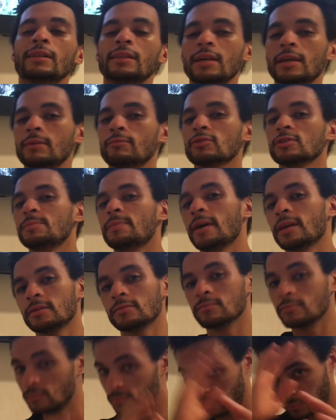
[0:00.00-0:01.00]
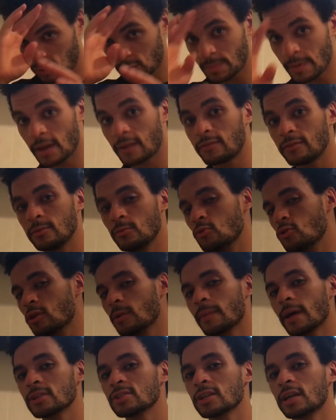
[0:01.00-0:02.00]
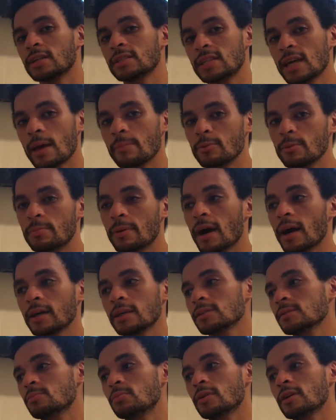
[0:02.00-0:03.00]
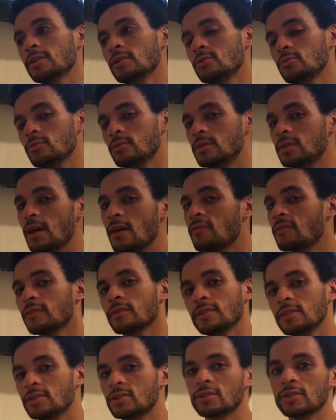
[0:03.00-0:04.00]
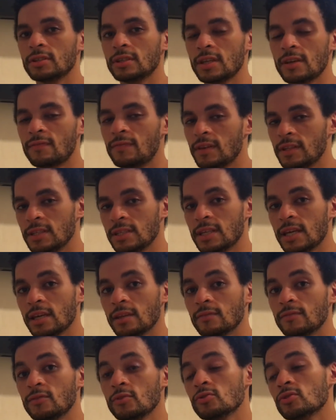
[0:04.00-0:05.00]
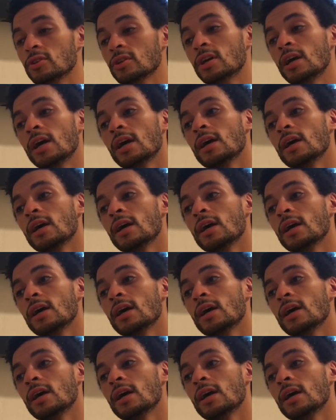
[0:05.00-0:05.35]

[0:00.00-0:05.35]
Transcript: then respectfully, Mook, I'm not trying to tap your pockets, but you definitely shouldn't get 50K in the future.